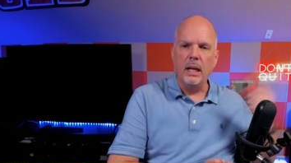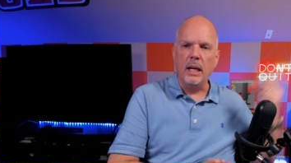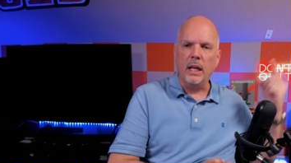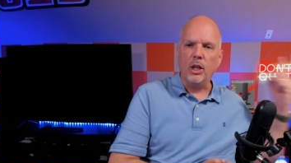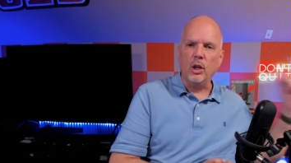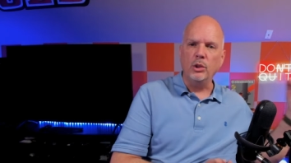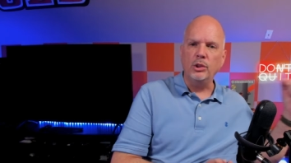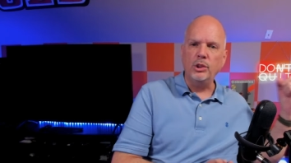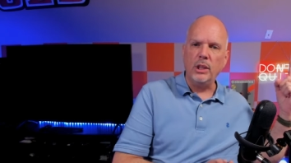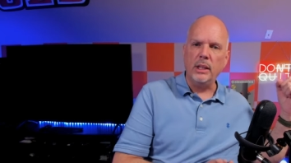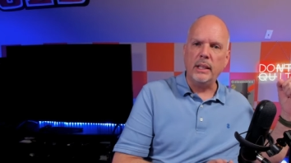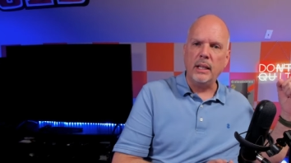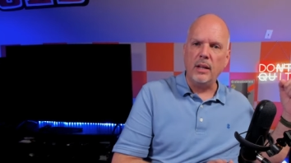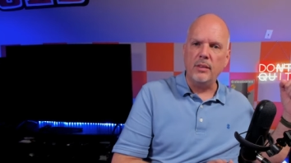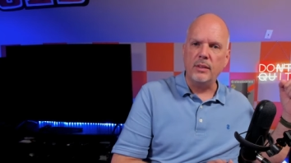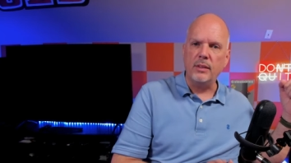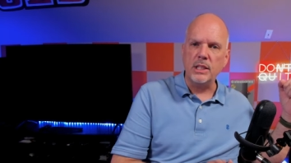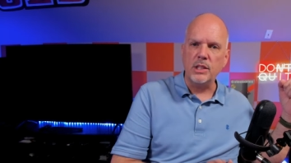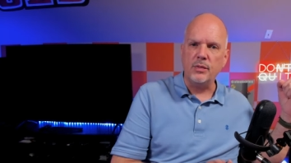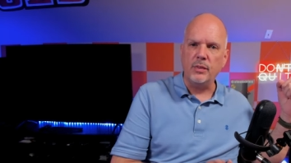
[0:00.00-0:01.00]
And go check
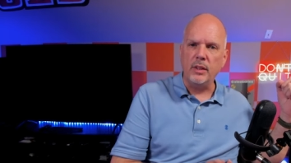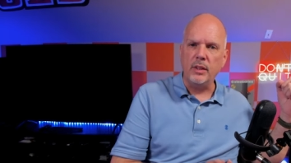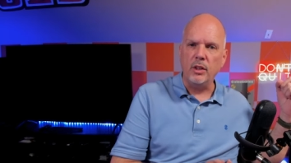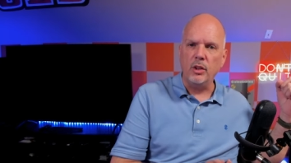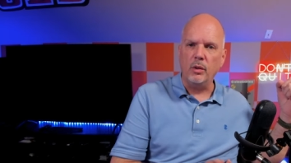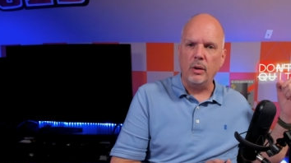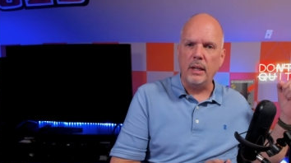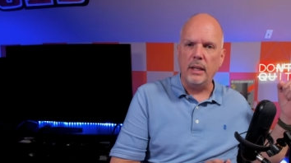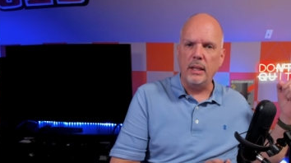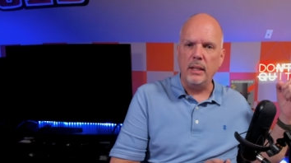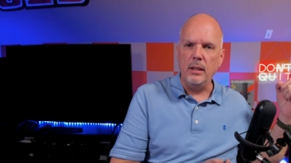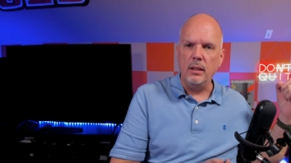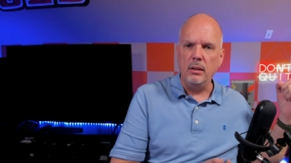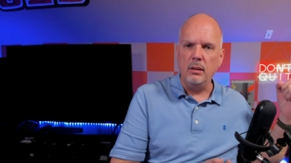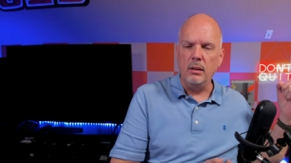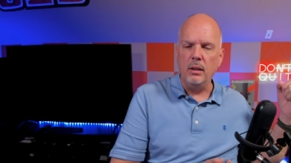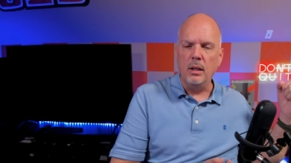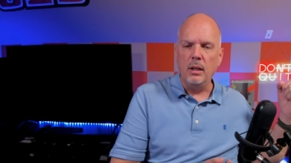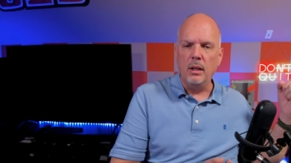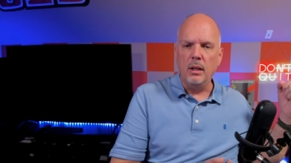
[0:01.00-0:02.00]
out this video right
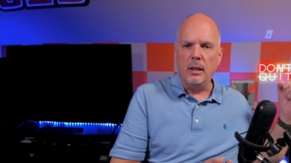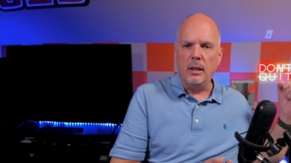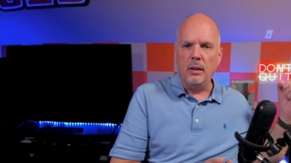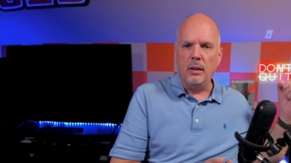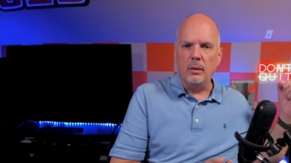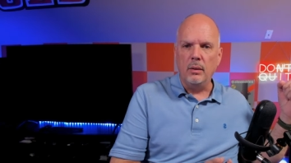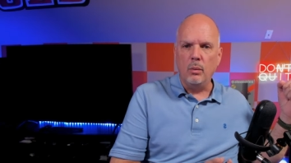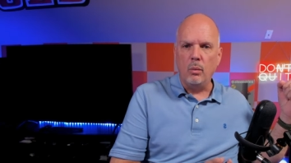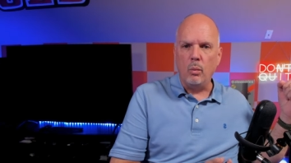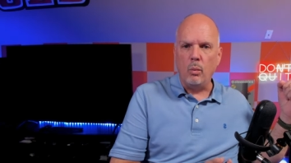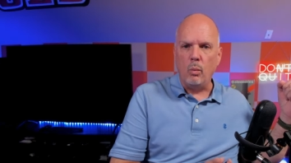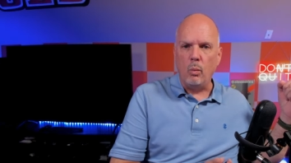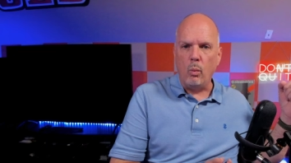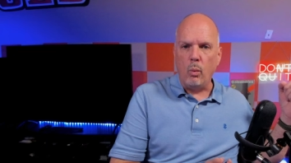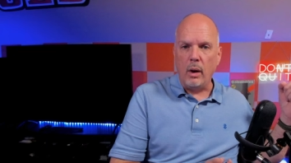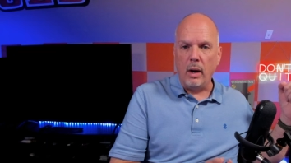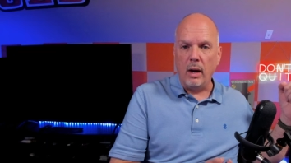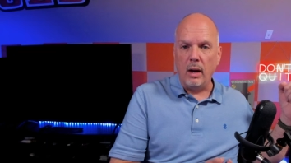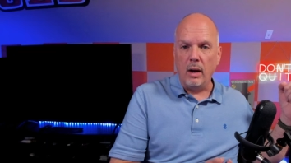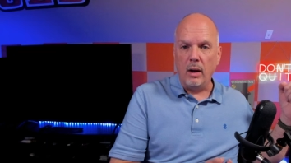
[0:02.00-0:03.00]
here
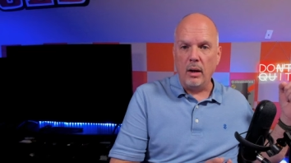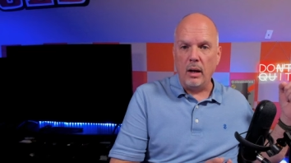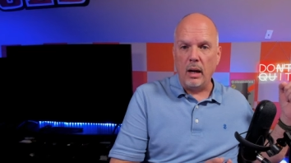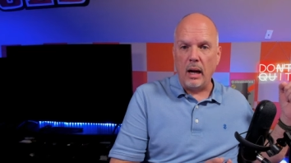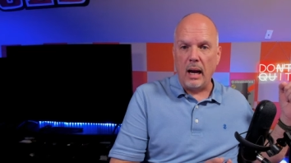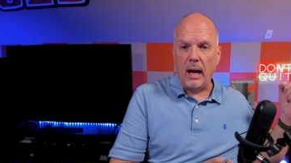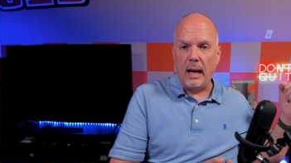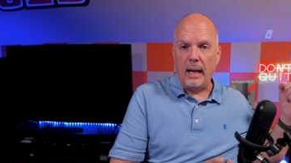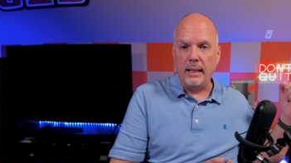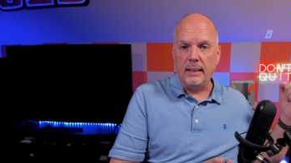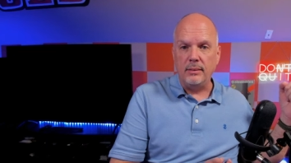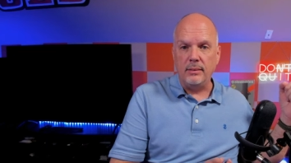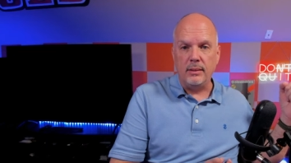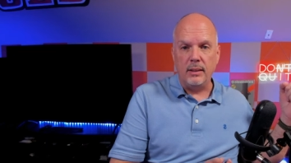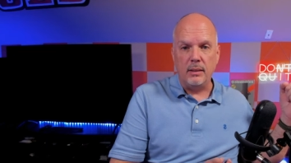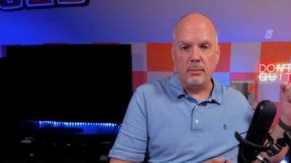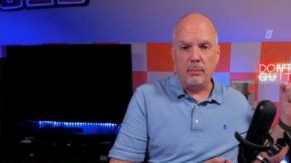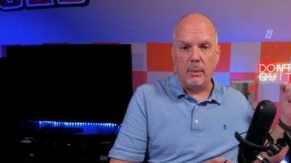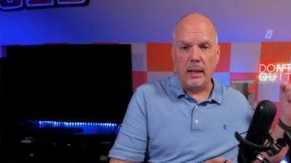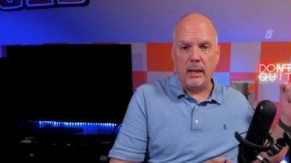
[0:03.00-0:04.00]
where I
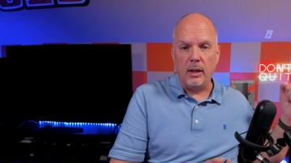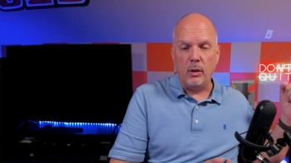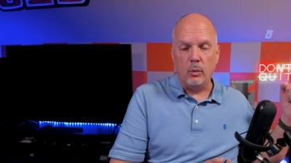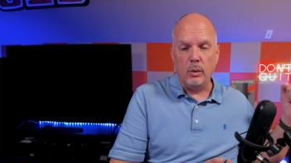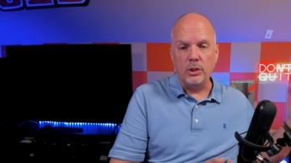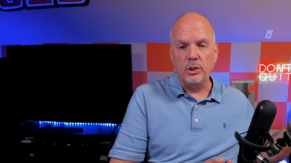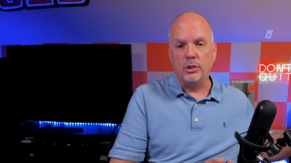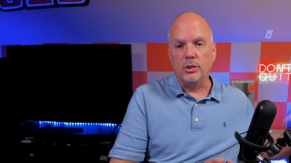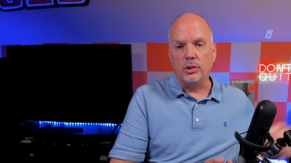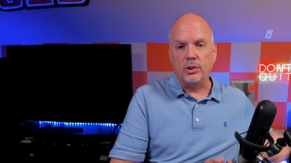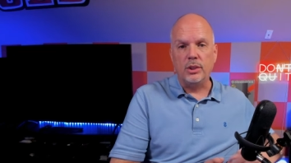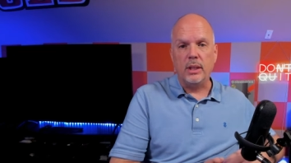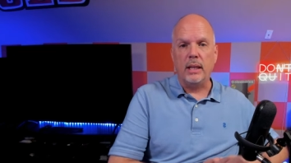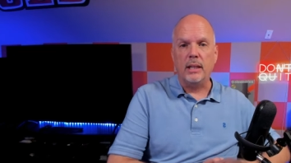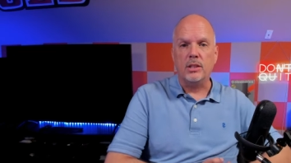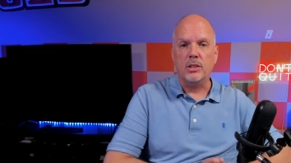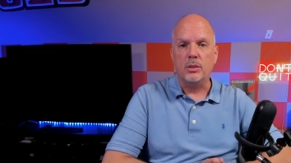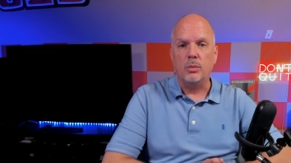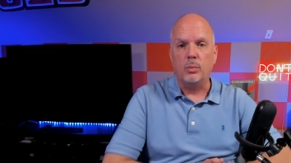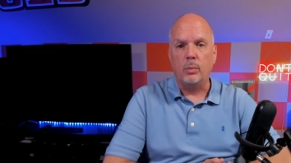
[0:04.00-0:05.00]
did my original
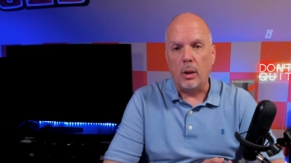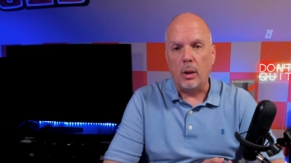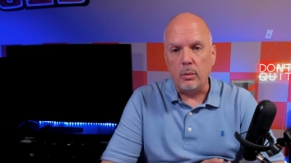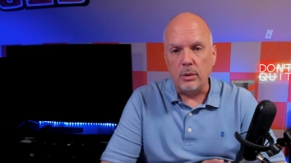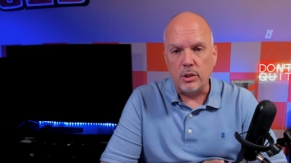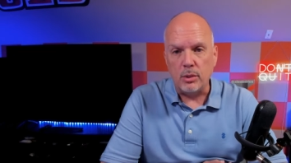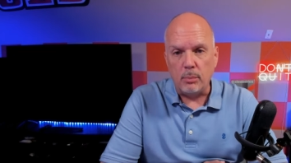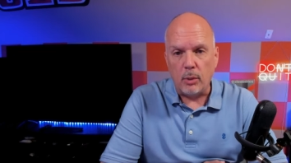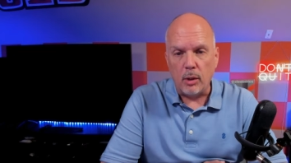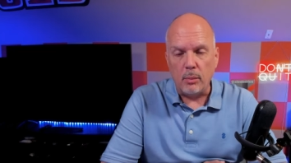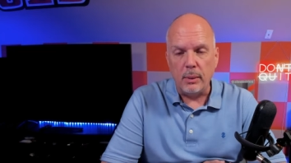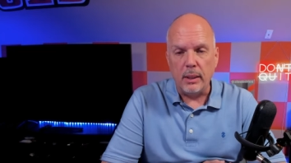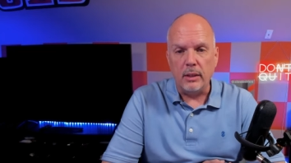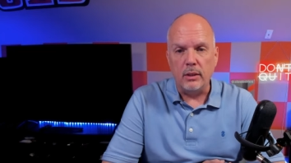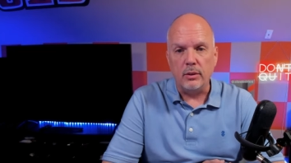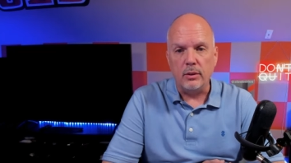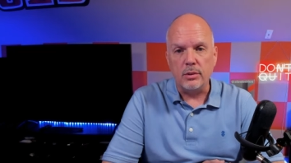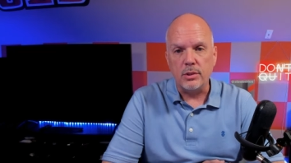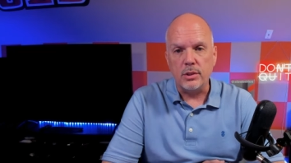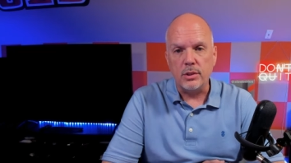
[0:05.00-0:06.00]
test when I went to
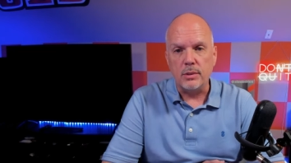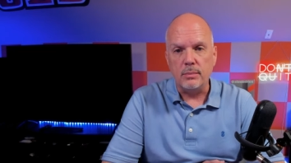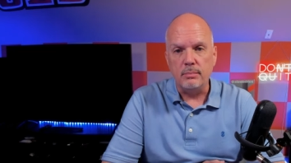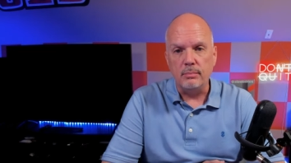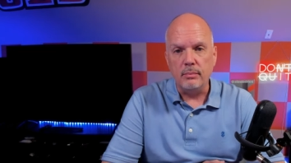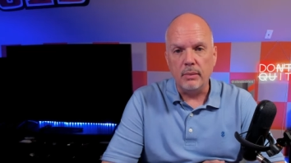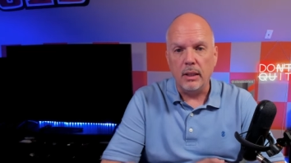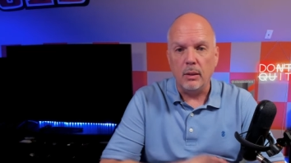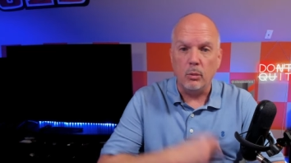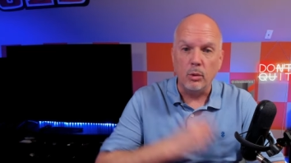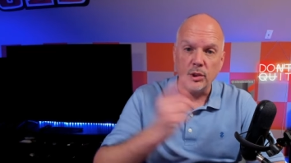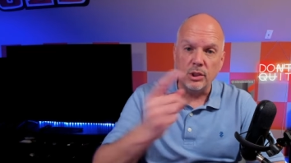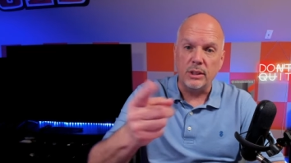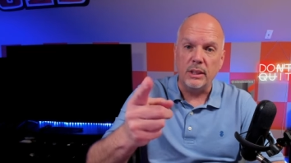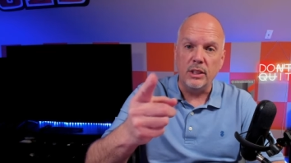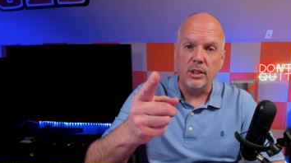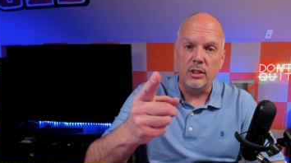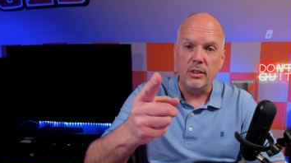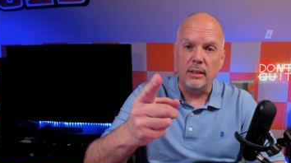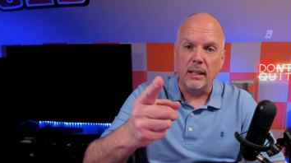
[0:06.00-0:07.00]
Barbados. And we'll
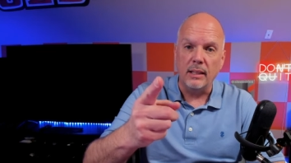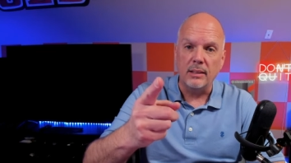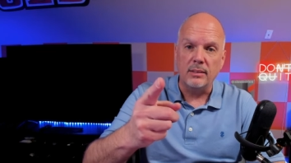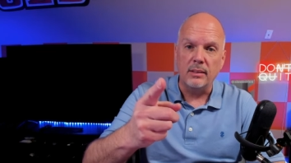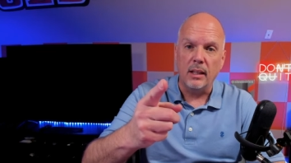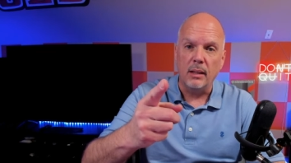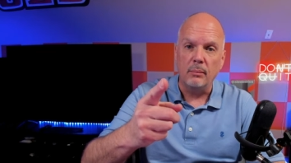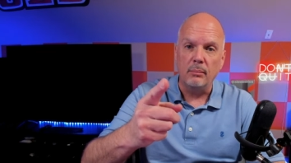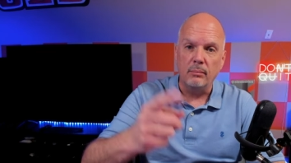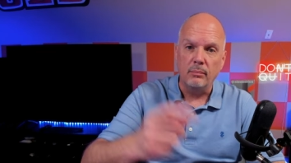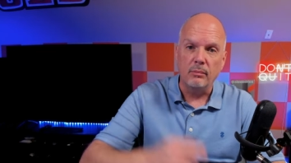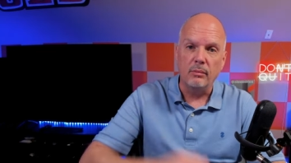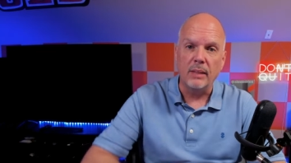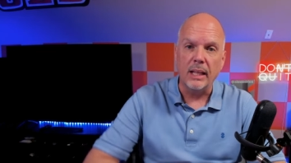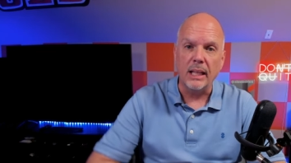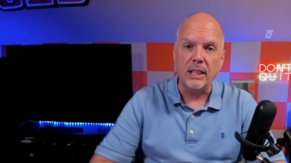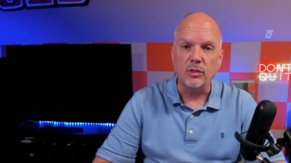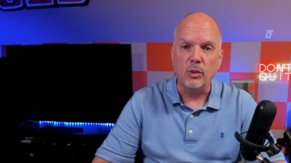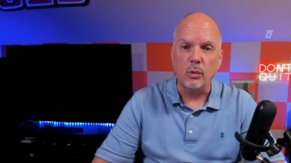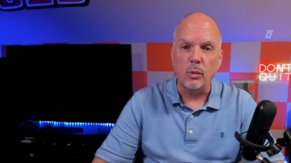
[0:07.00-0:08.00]
see you next time.
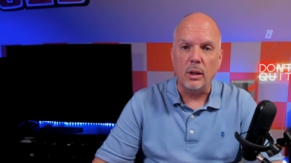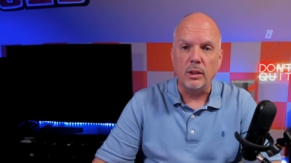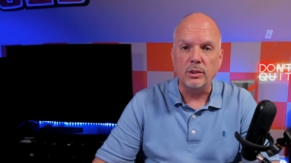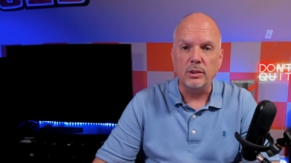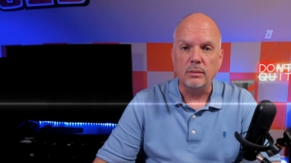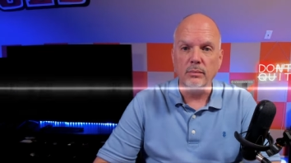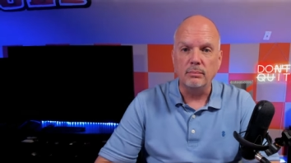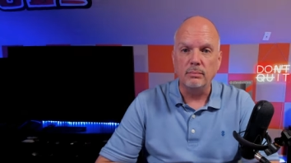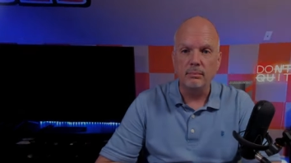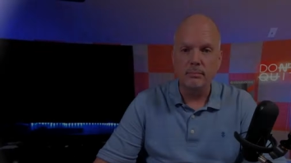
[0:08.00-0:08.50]
Thanks for watching.